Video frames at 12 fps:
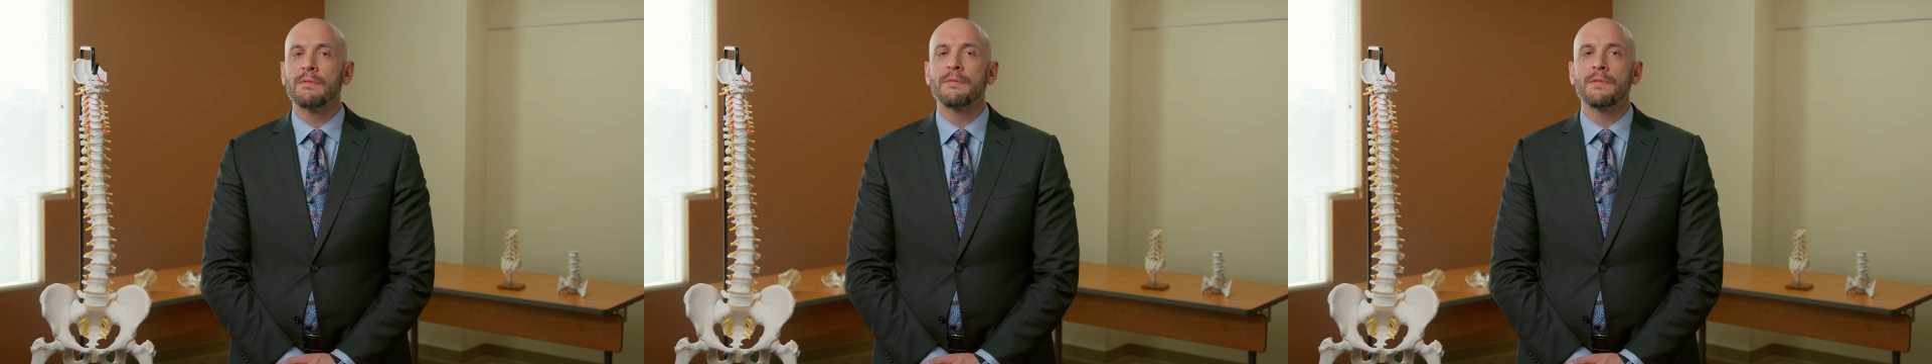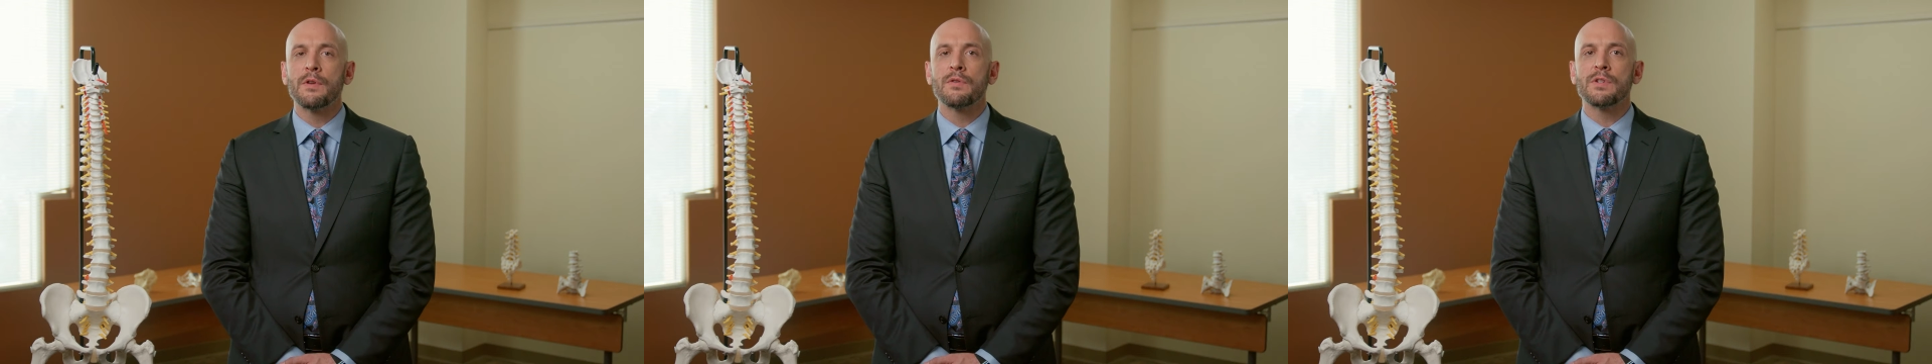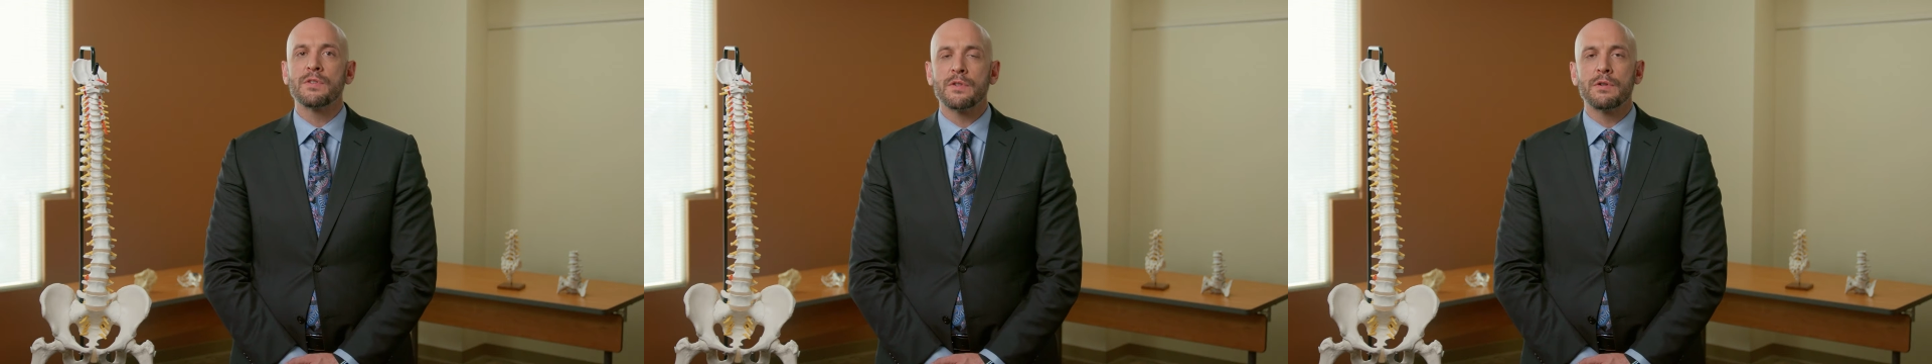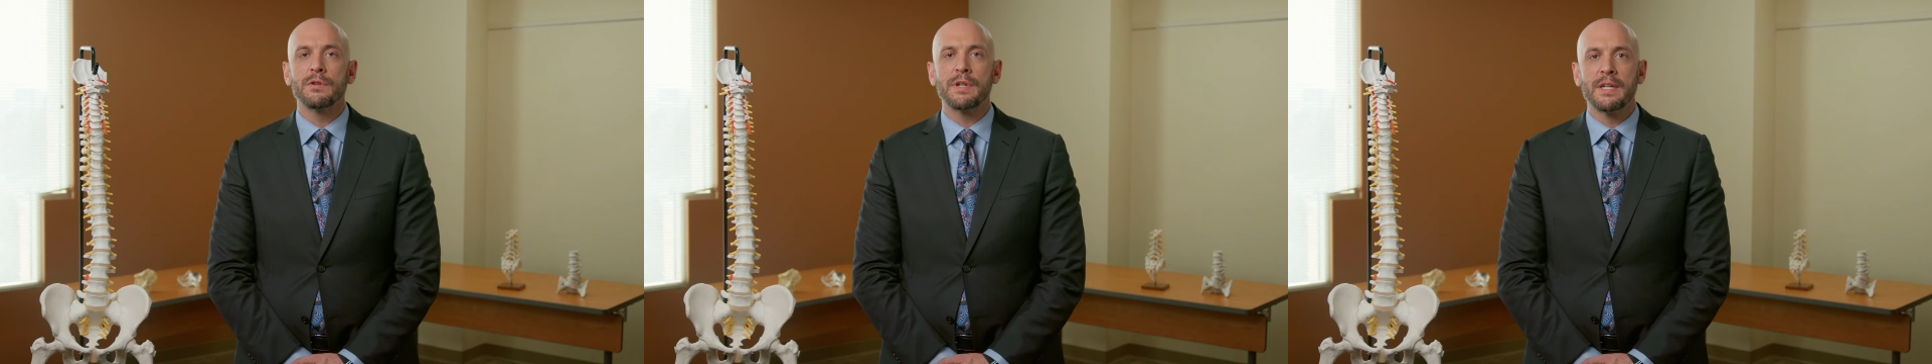fusion
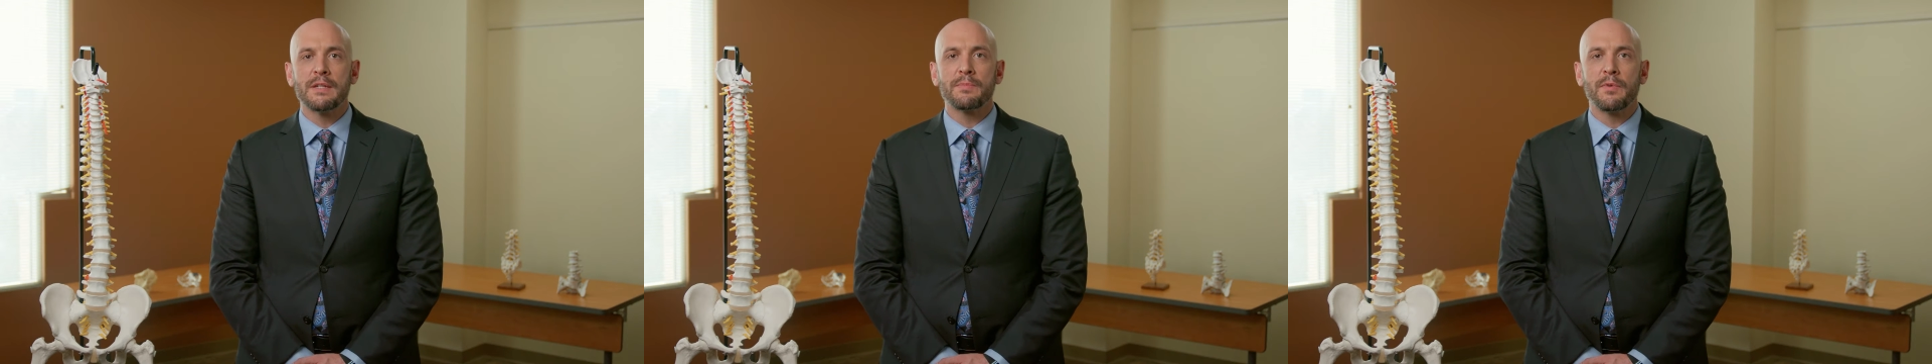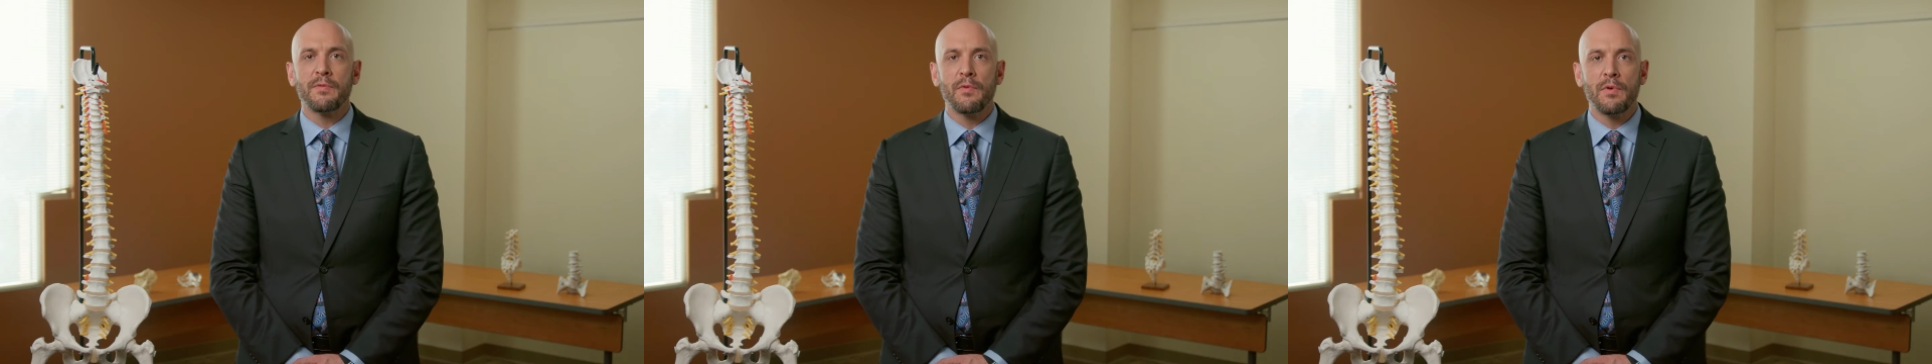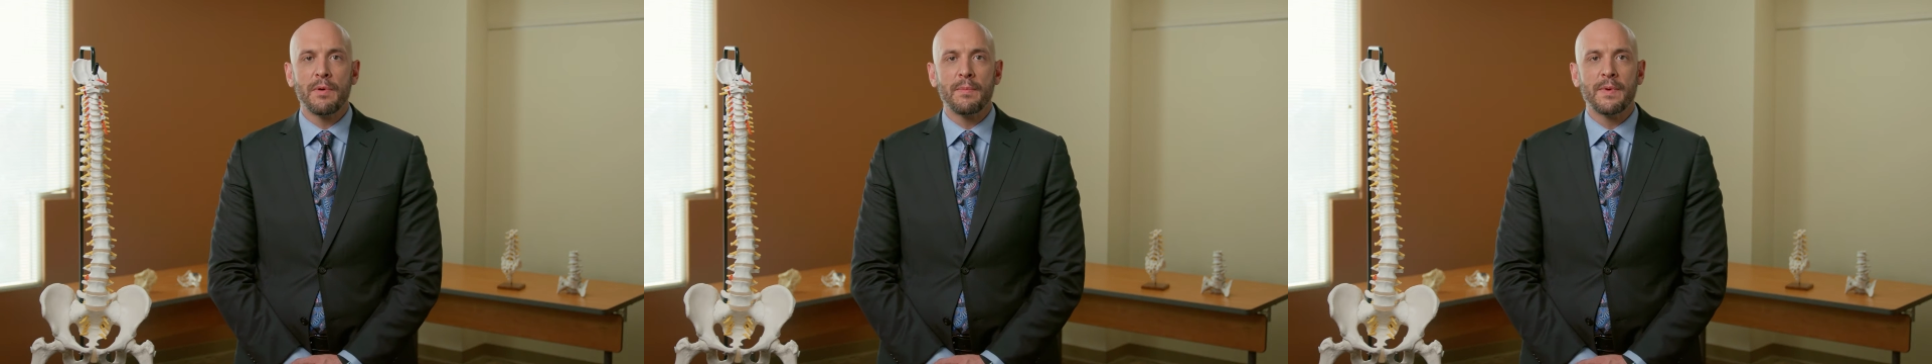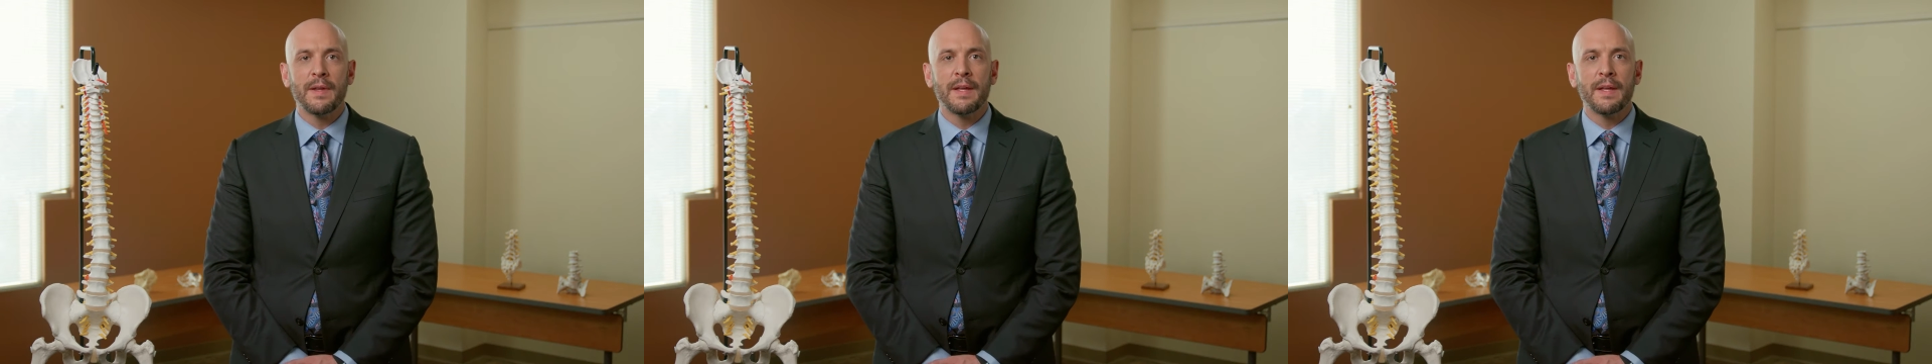surgery is performed.